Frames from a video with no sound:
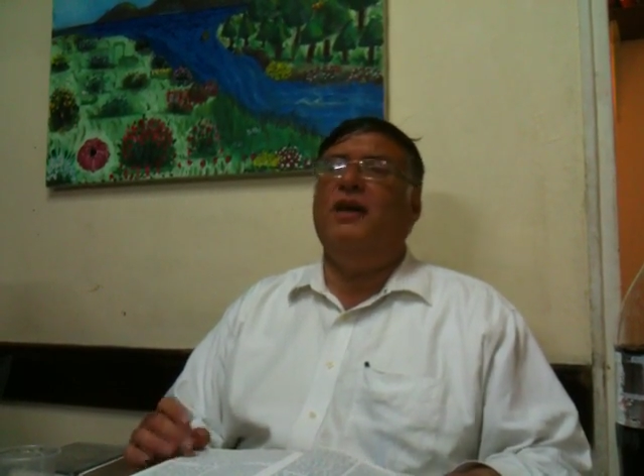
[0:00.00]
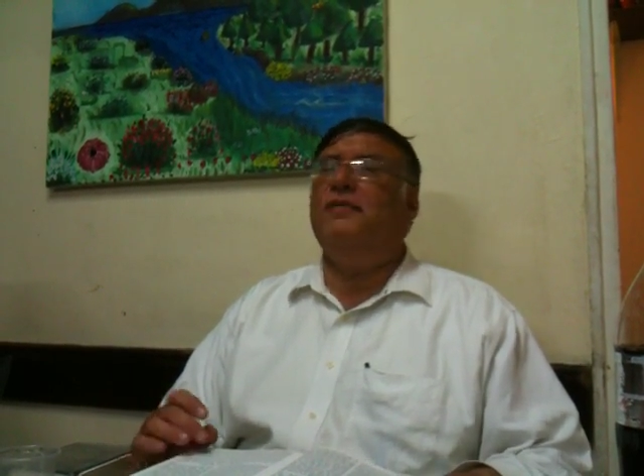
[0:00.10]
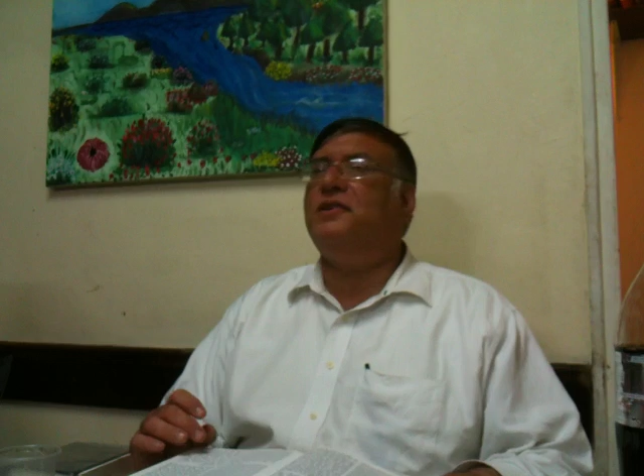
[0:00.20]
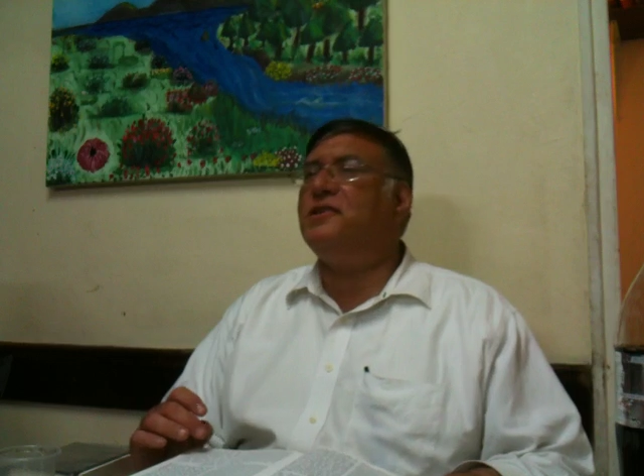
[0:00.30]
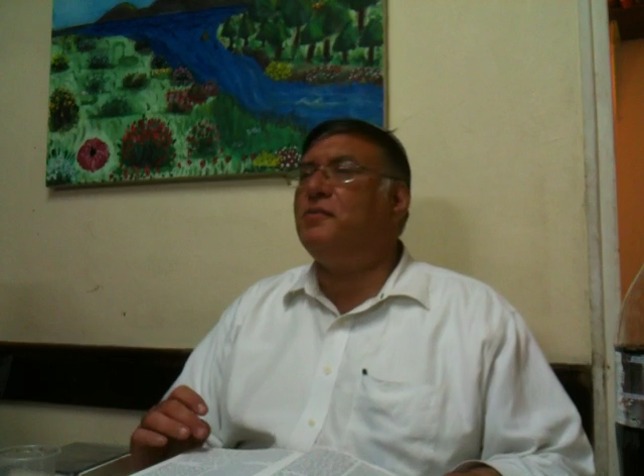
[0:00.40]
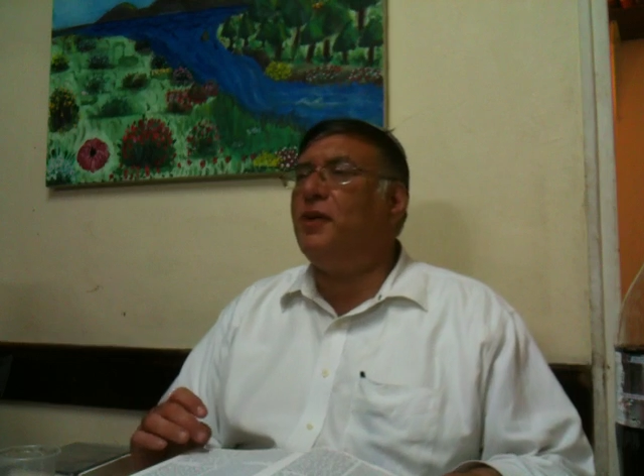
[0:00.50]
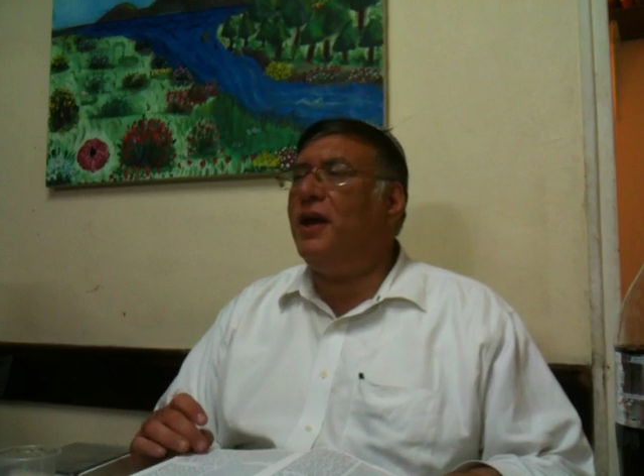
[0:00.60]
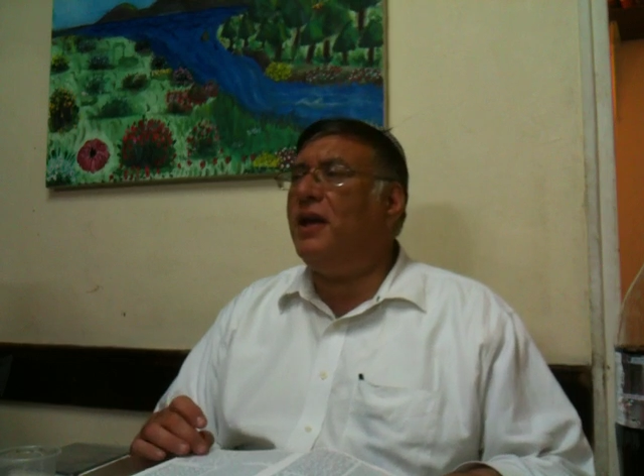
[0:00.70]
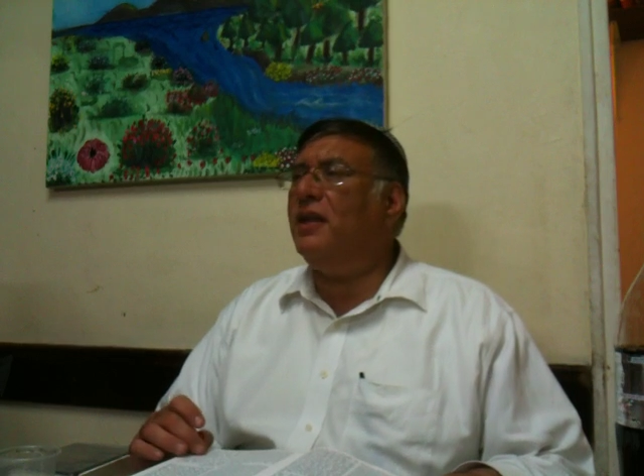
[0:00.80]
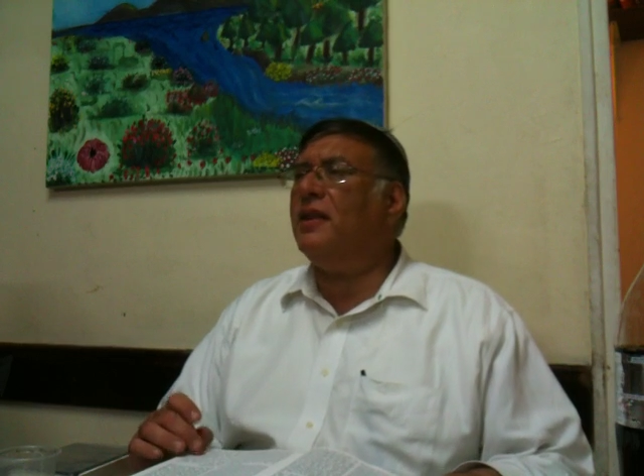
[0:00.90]
of
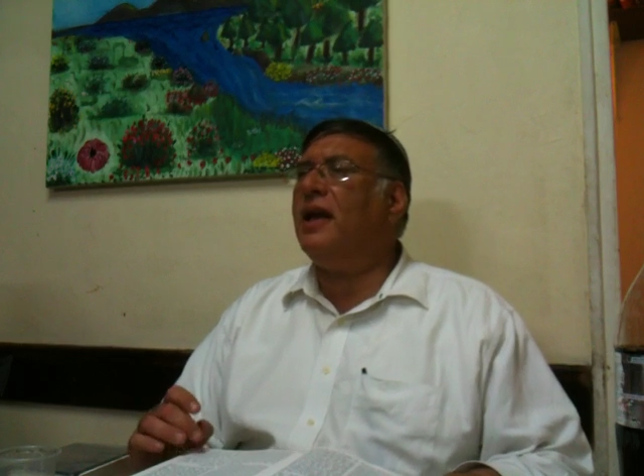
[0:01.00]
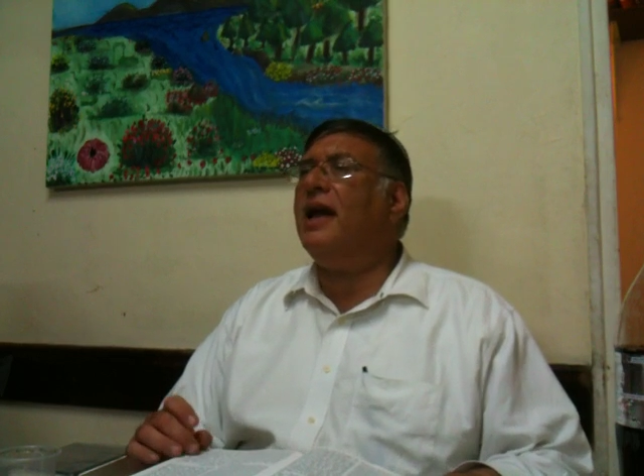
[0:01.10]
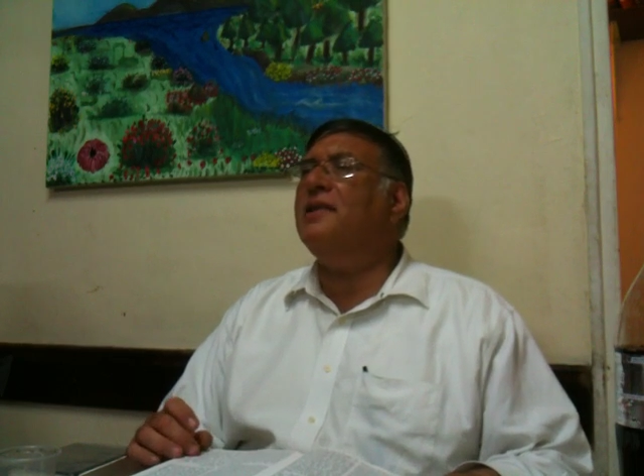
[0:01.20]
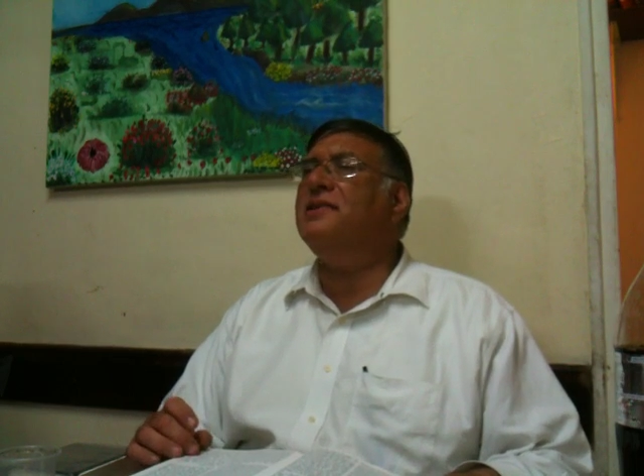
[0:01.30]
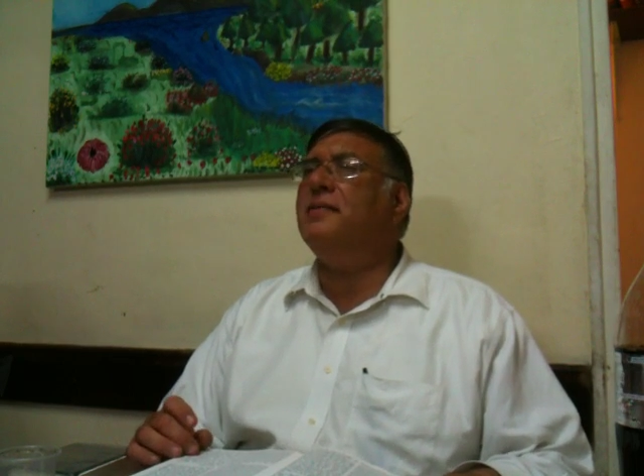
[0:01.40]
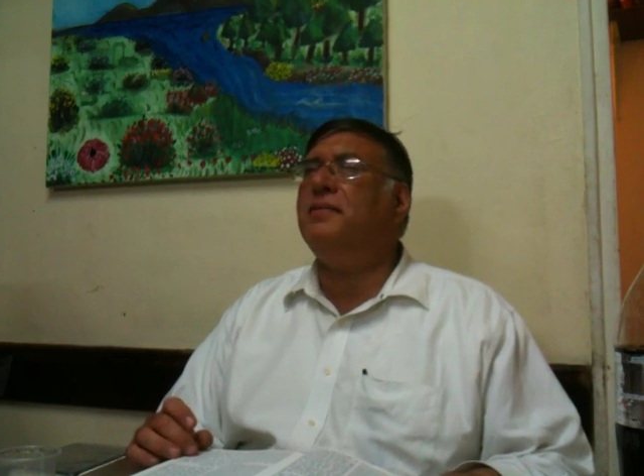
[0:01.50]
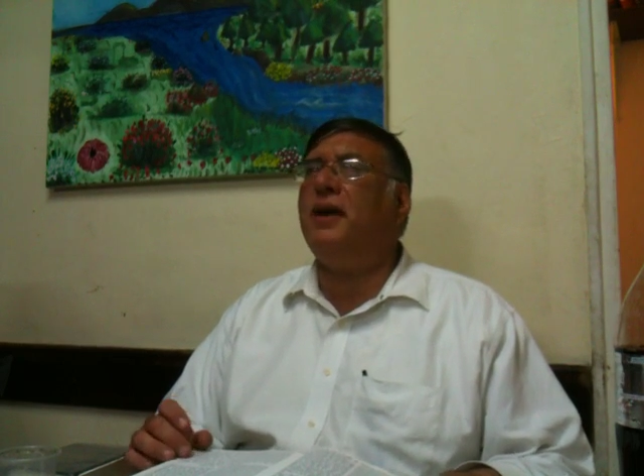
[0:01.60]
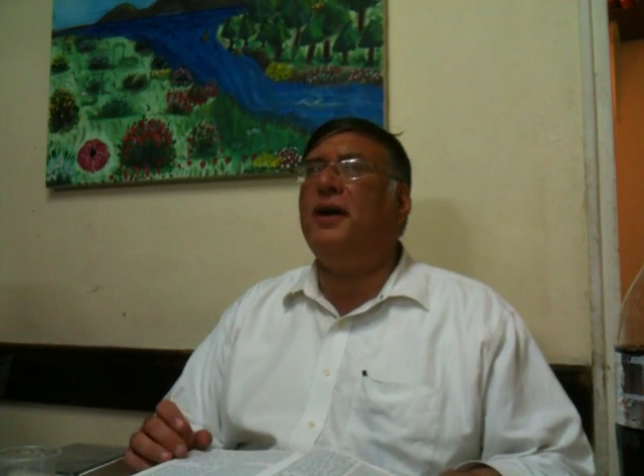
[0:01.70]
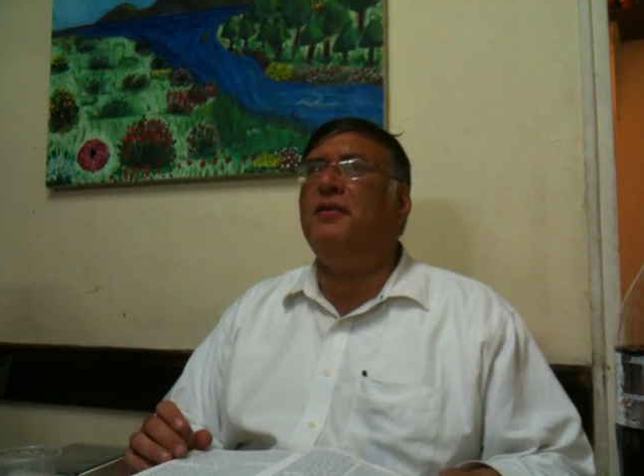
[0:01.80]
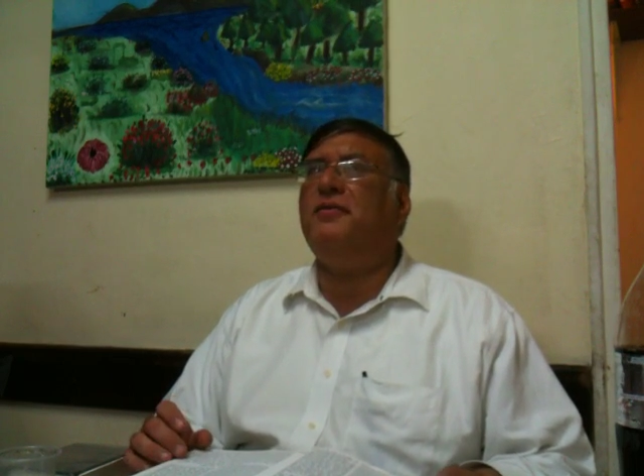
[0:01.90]
explaining the concept
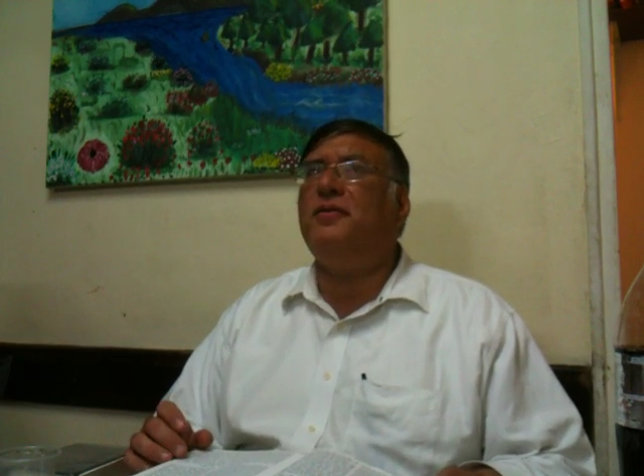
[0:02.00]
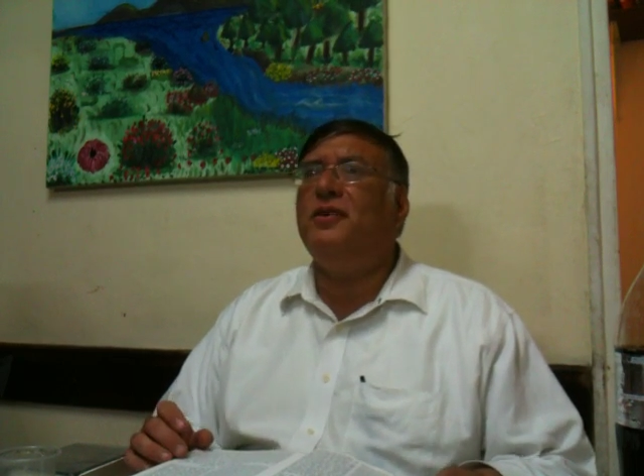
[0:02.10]
of